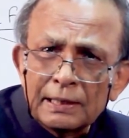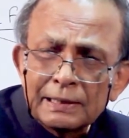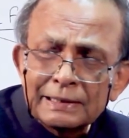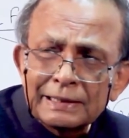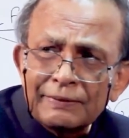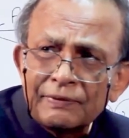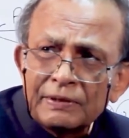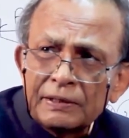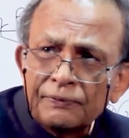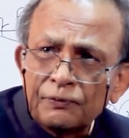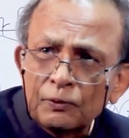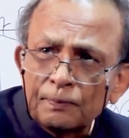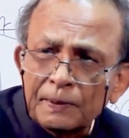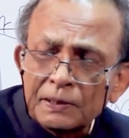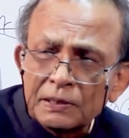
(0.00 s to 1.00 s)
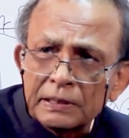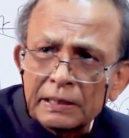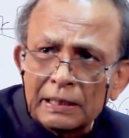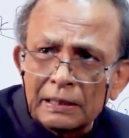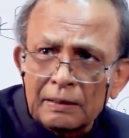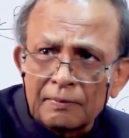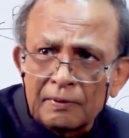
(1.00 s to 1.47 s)
74%
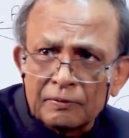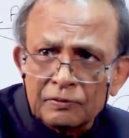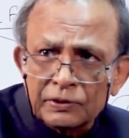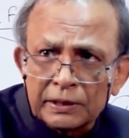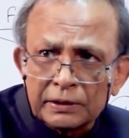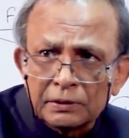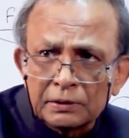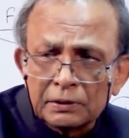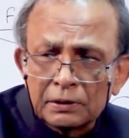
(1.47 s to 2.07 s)
can come outside.